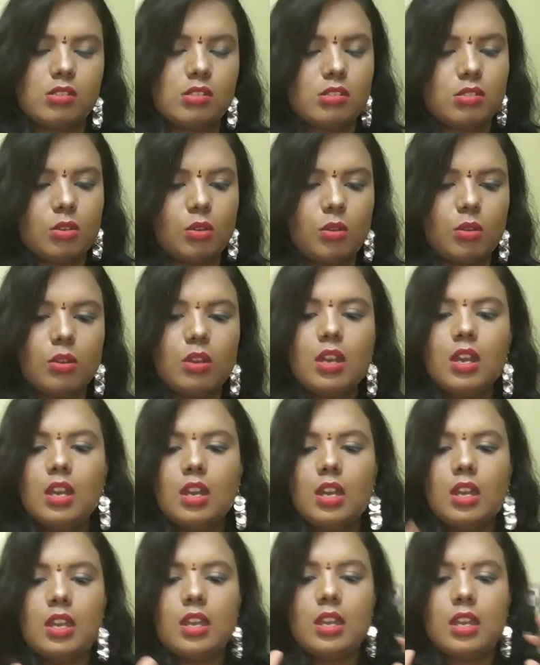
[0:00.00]
So
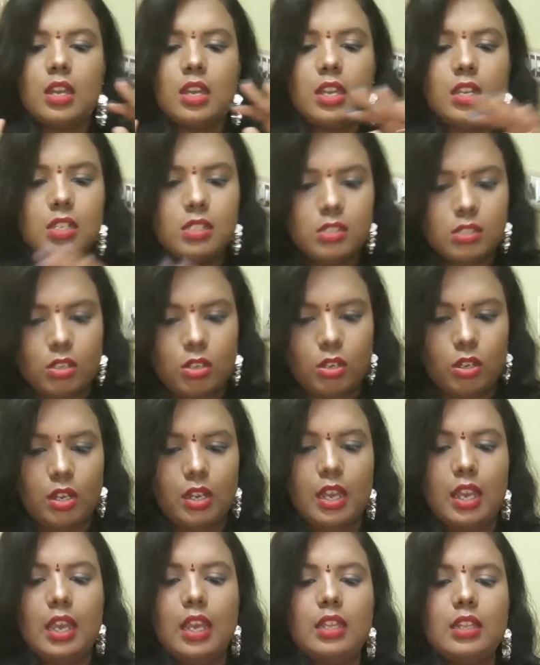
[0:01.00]
it is good,
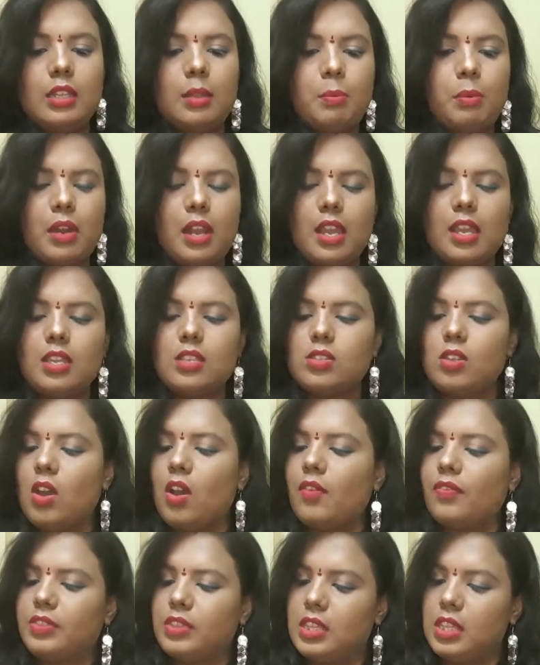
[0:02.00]
and the price
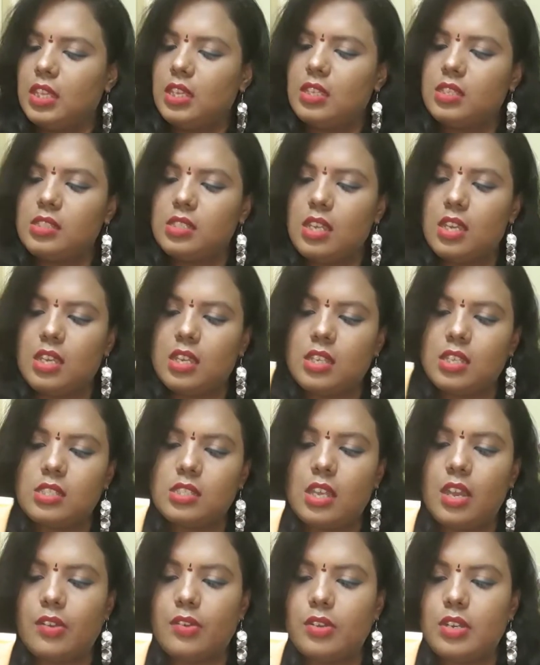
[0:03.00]
of this
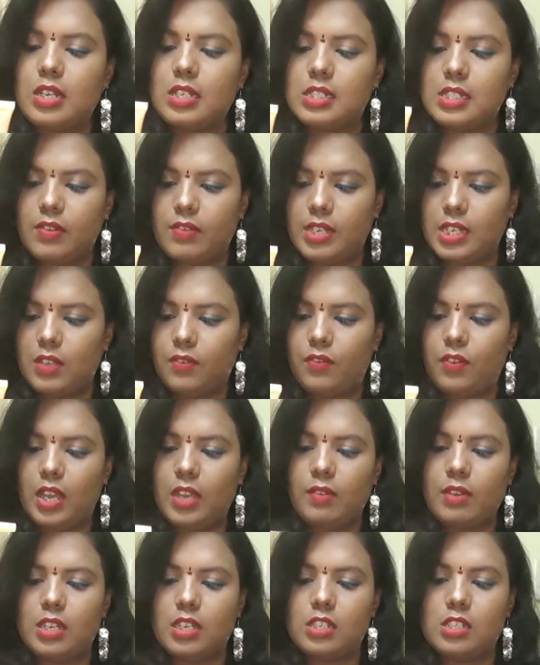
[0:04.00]
is
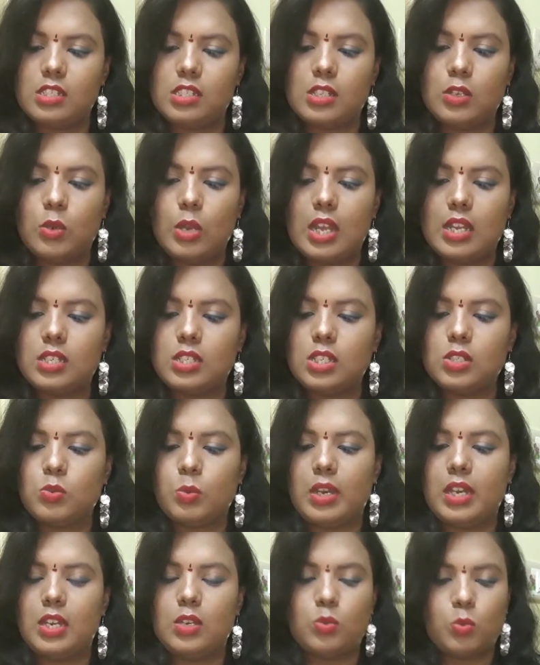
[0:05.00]
$175, and it is good until
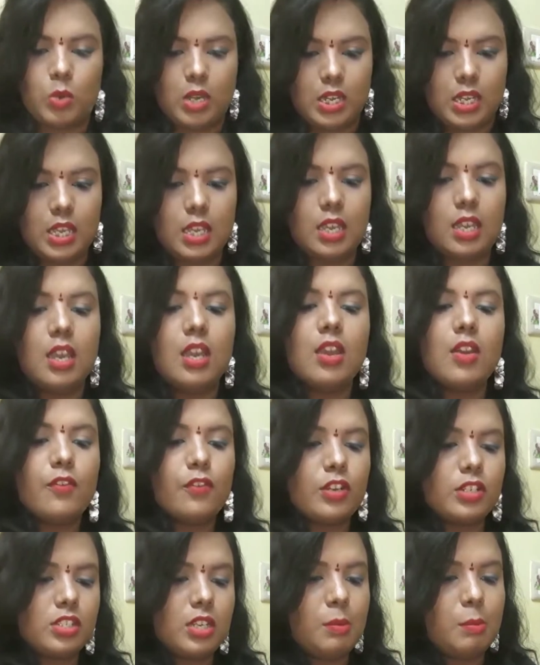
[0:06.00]
2020,
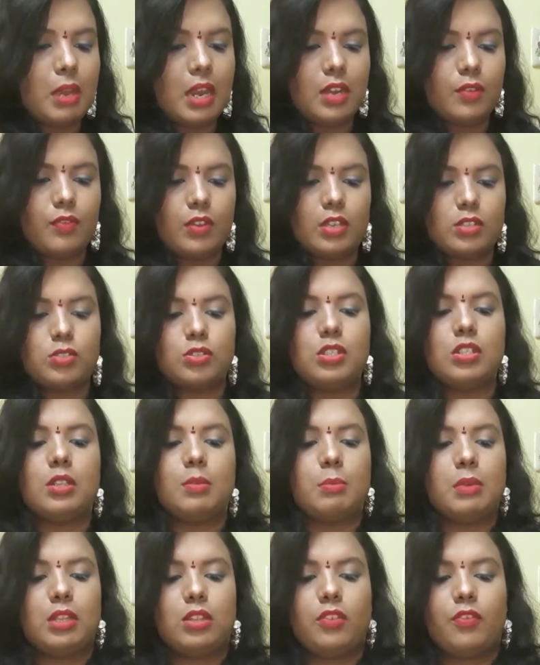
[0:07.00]
freshly manufactured in
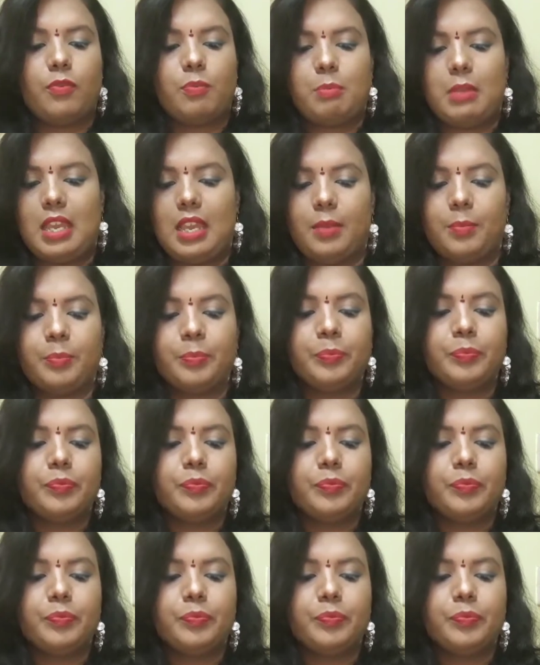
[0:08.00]
the month of May